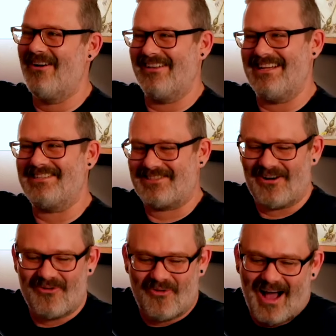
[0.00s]
really
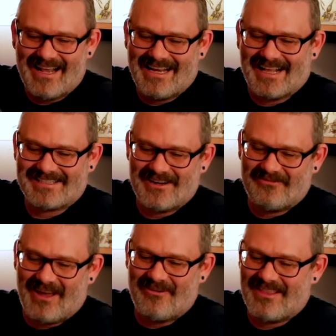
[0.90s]
sure why he gets in a
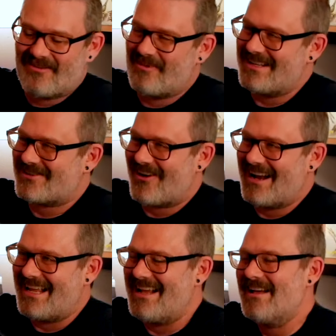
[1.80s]
fight with everybody's
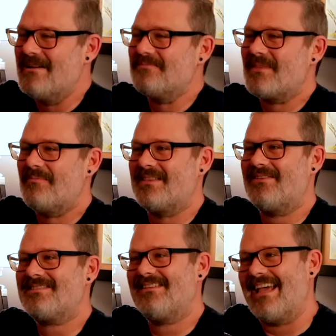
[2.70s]
granny, but
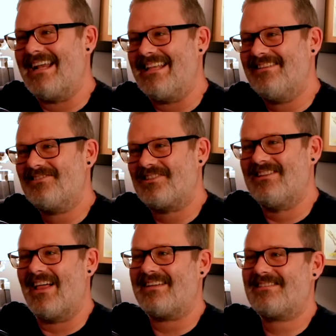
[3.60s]
there's a lady. She
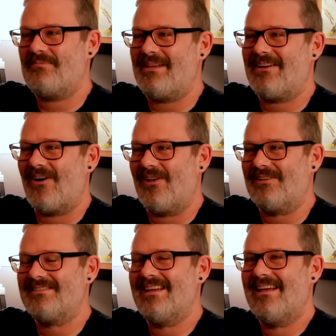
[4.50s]
likes to be
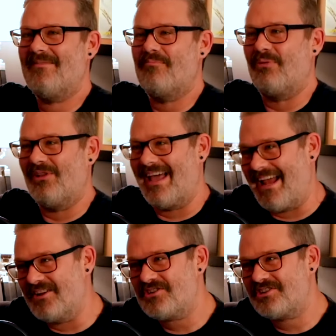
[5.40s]
called
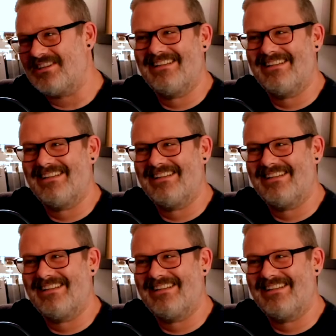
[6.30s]
Blanche,